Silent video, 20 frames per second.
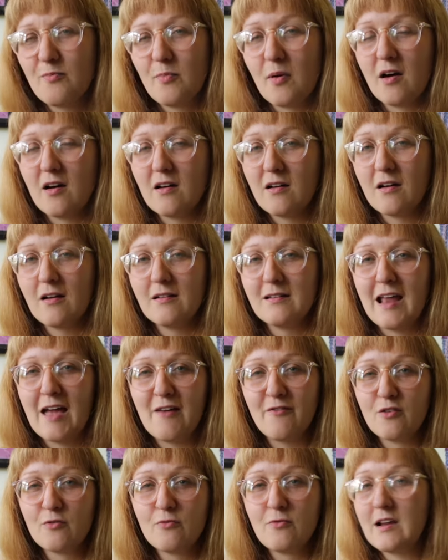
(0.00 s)
but I
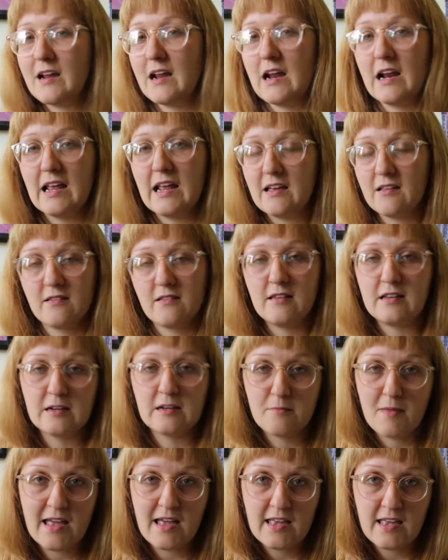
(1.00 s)
never really considered
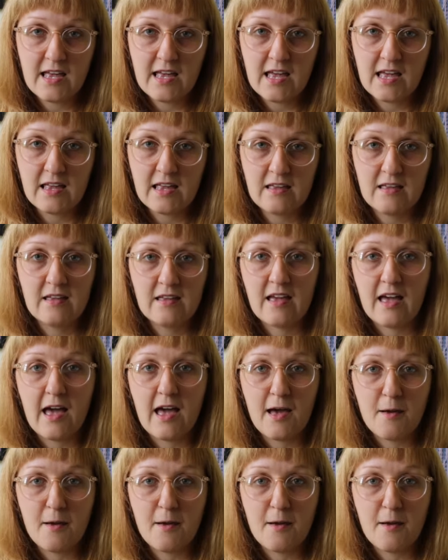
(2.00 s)
making